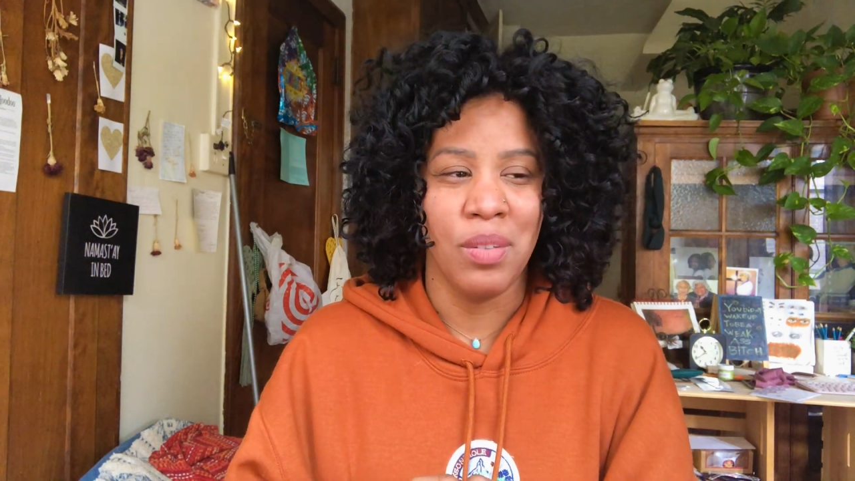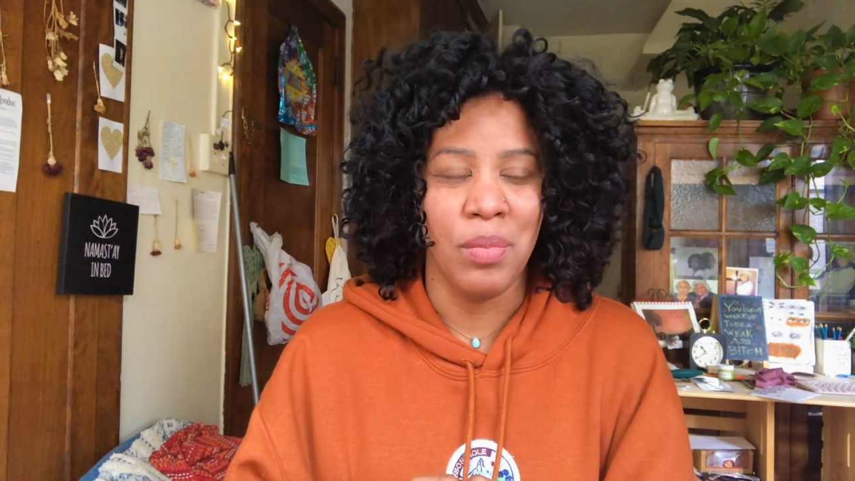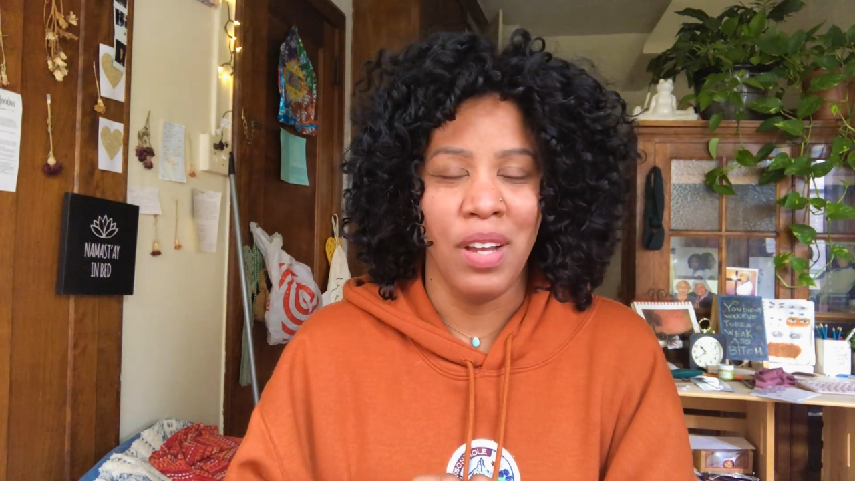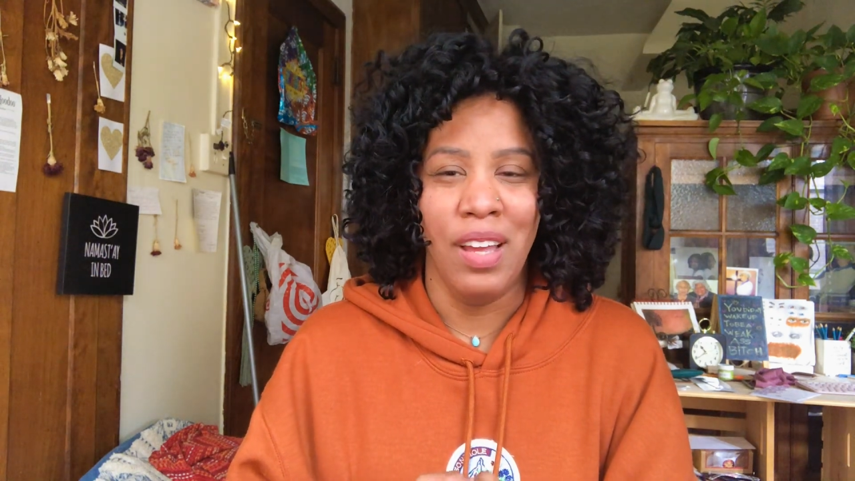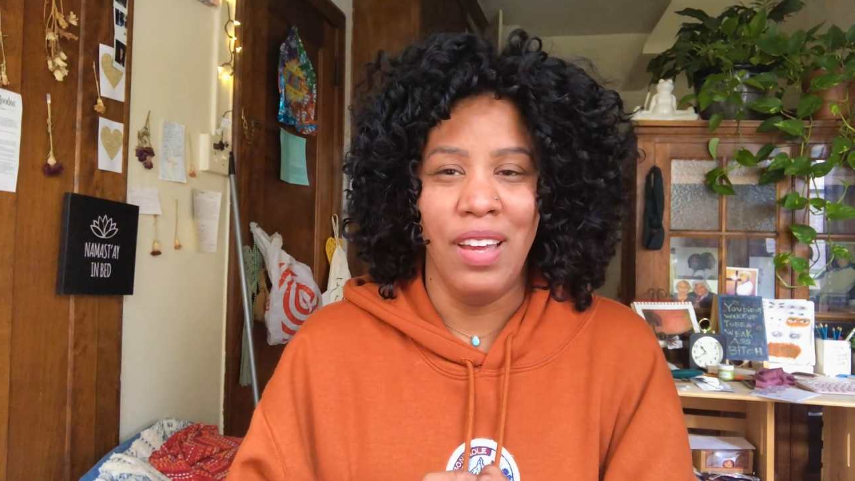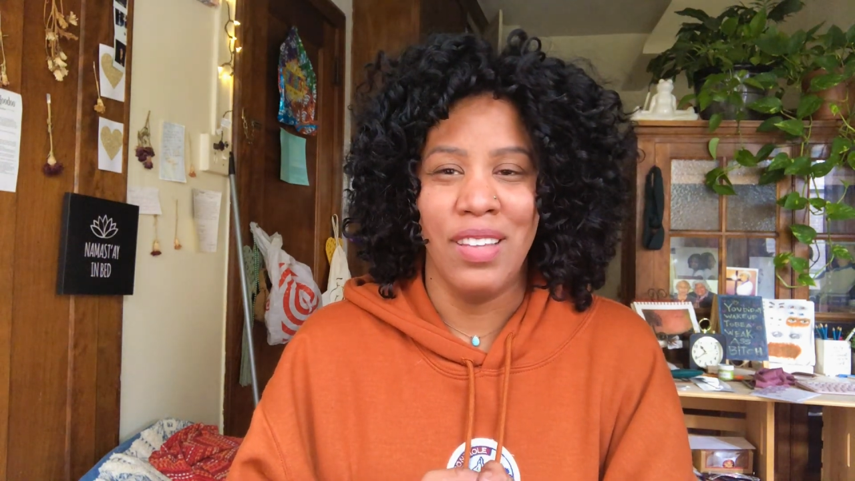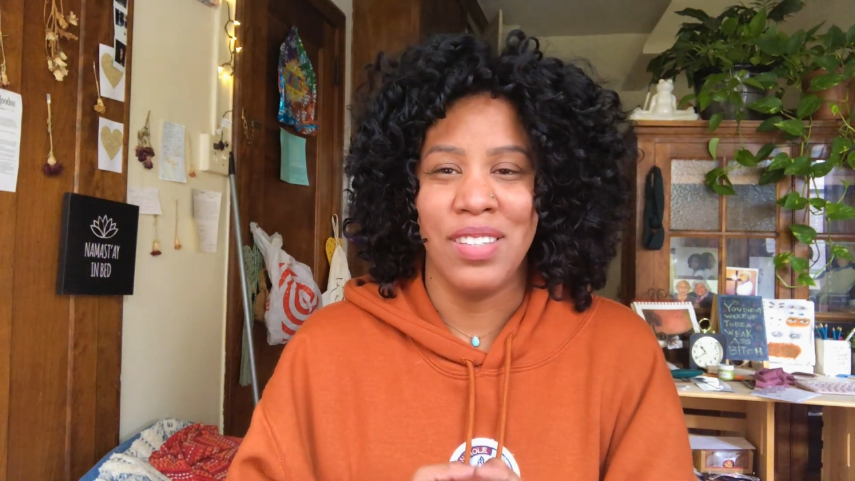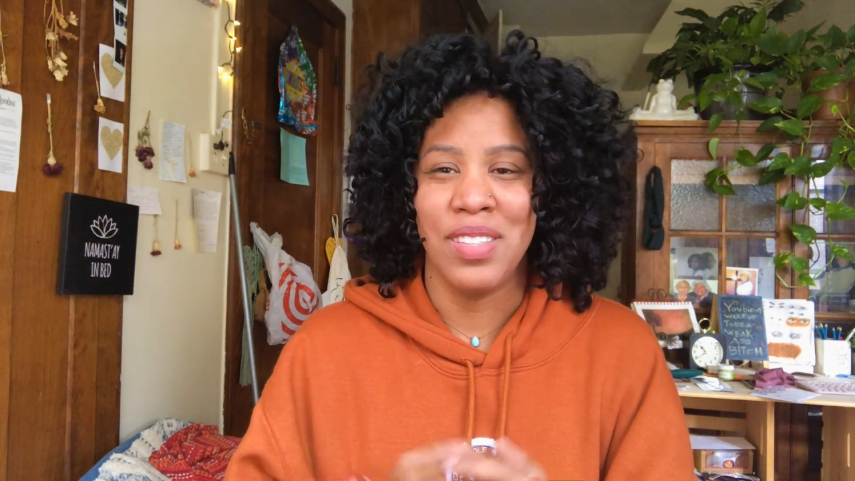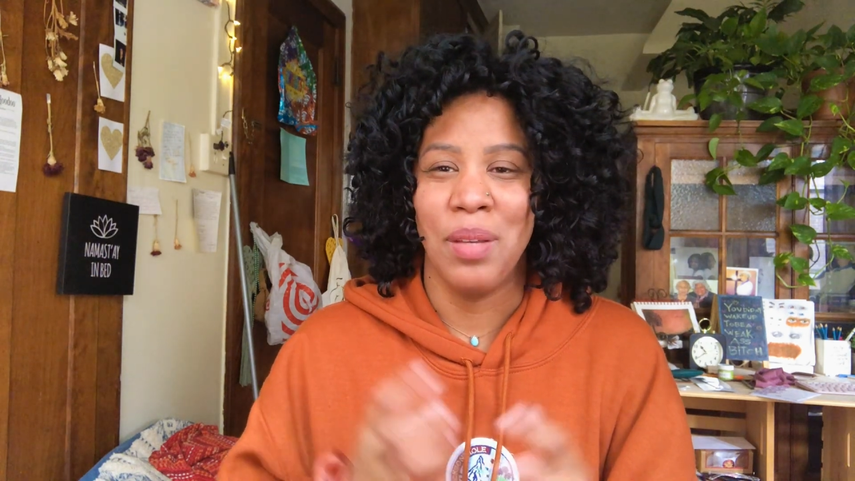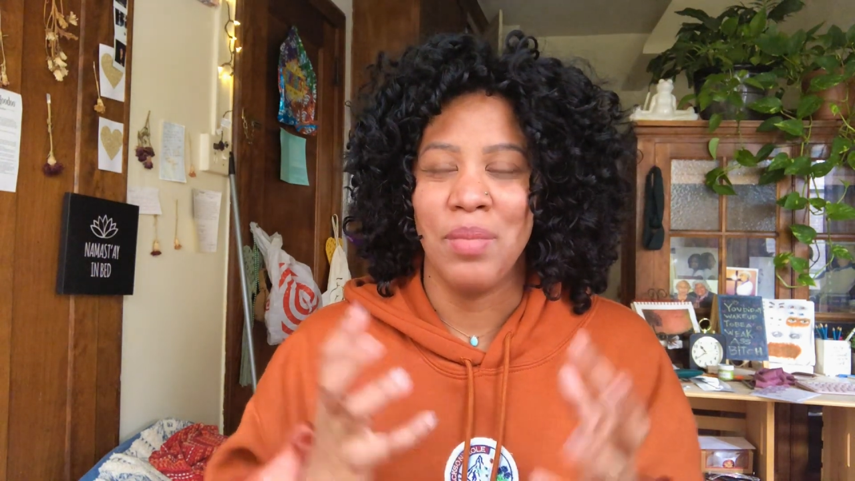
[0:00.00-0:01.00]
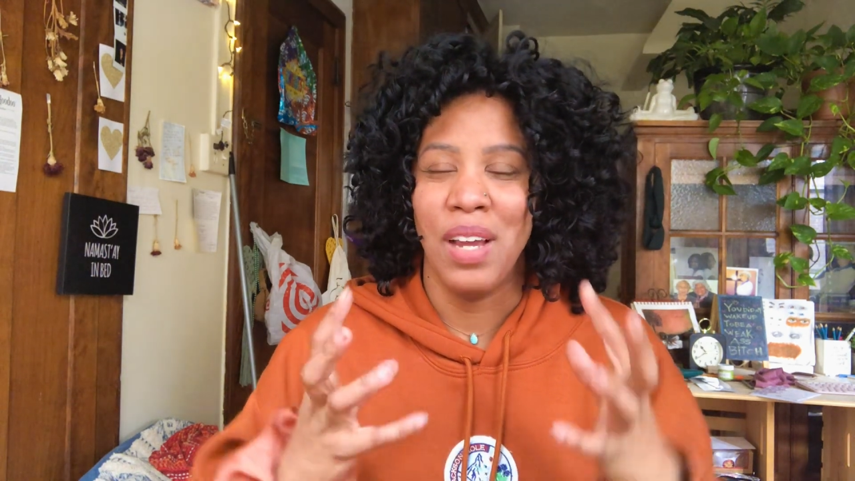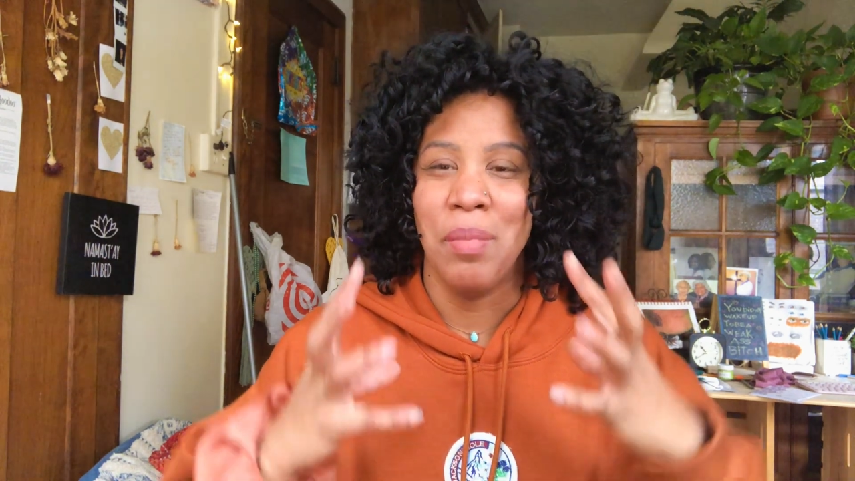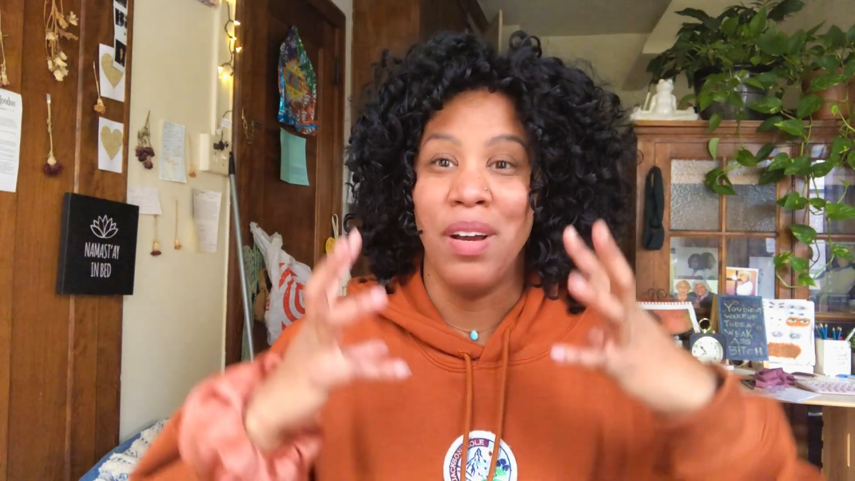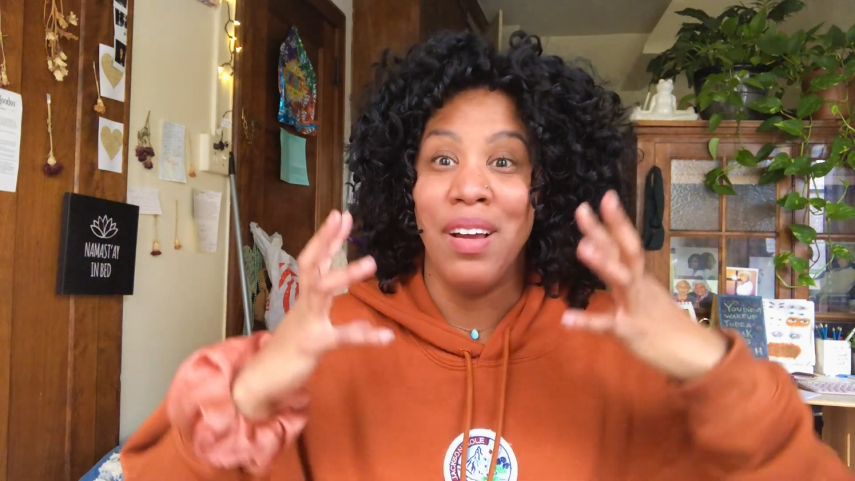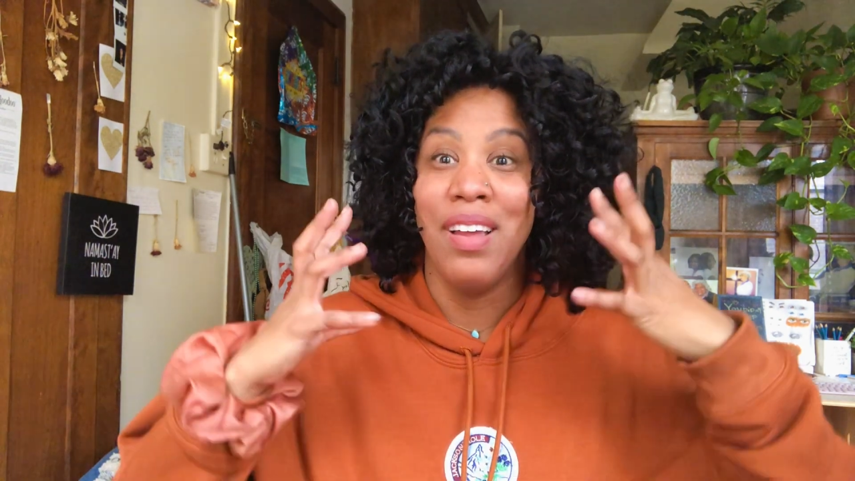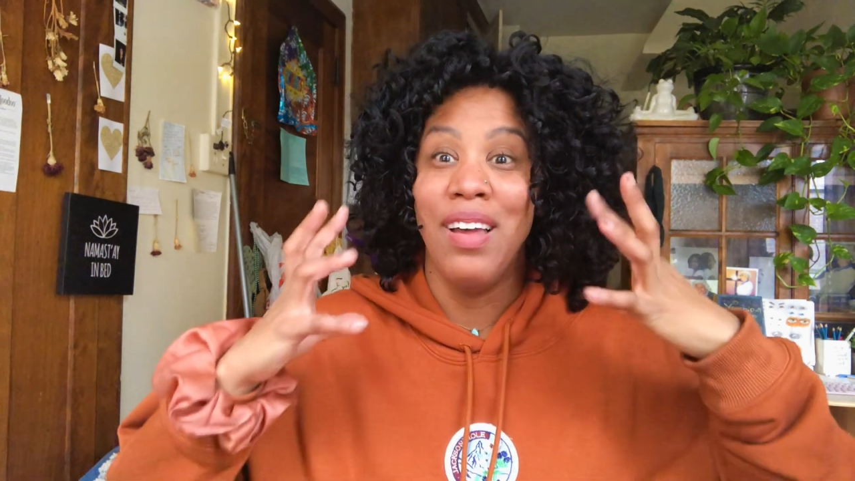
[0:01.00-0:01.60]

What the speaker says: but at the same time I